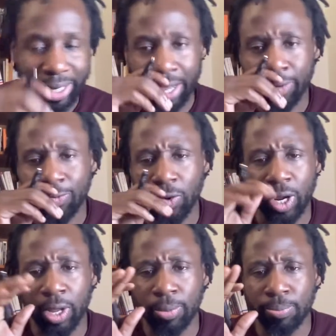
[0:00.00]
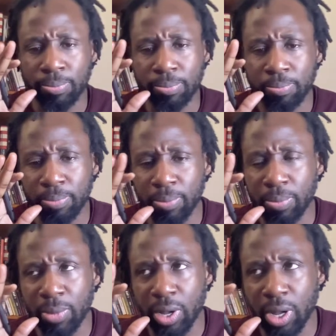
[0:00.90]
down for
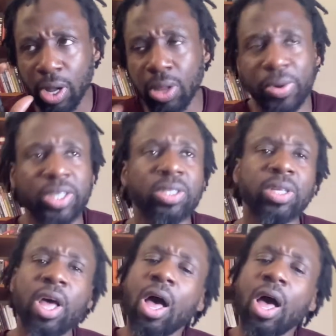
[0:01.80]
other reasons.